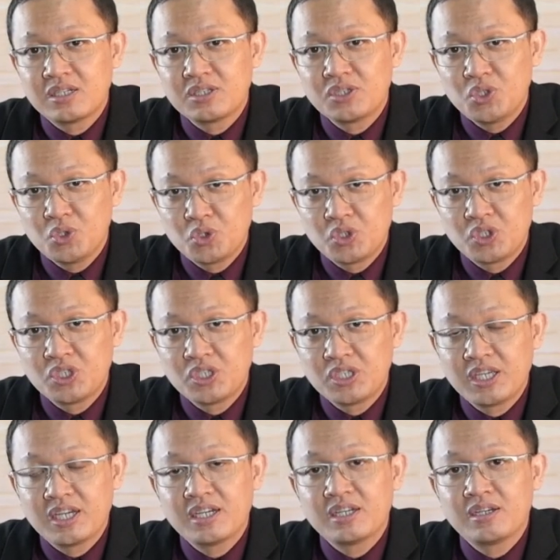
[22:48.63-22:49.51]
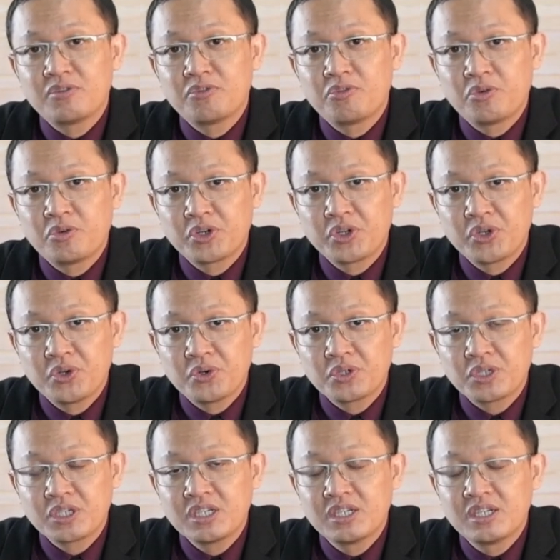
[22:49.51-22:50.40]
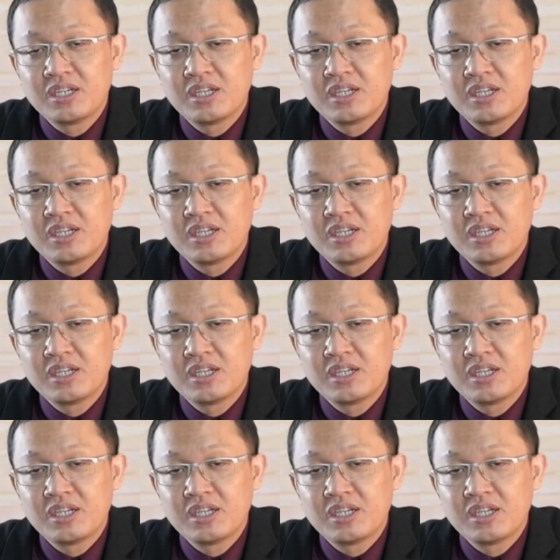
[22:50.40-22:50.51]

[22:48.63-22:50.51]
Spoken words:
use, yeah, for your